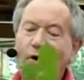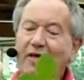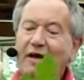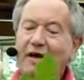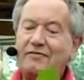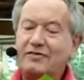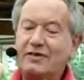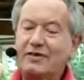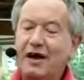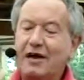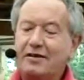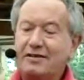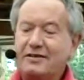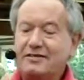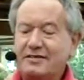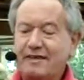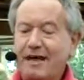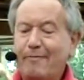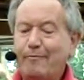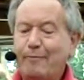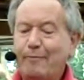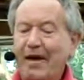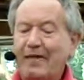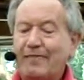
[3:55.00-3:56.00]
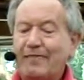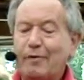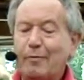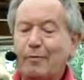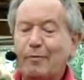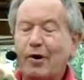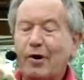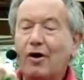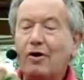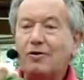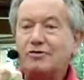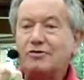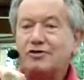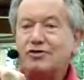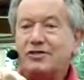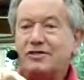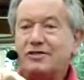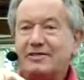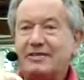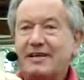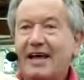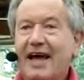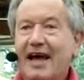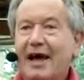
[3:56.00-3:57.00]
they've done is they've bent the branches
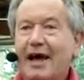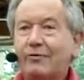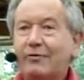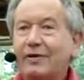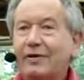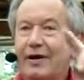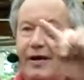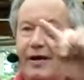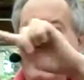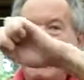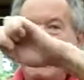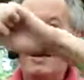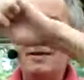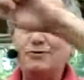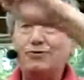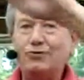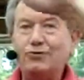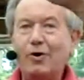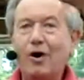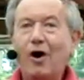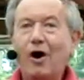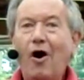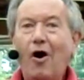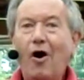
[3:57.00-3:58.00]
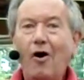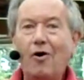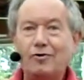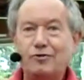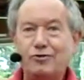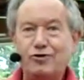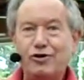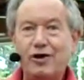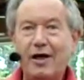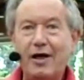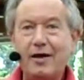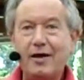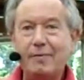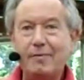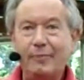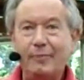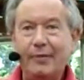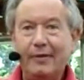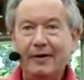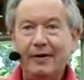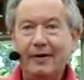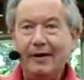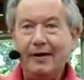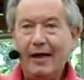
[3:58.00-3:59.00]
down into a heart shape.
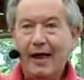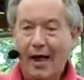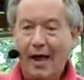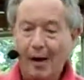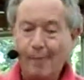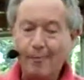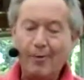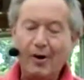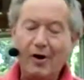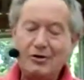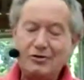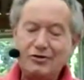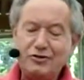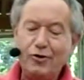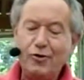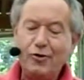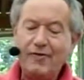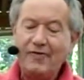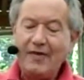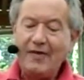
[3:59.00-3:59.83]
By doing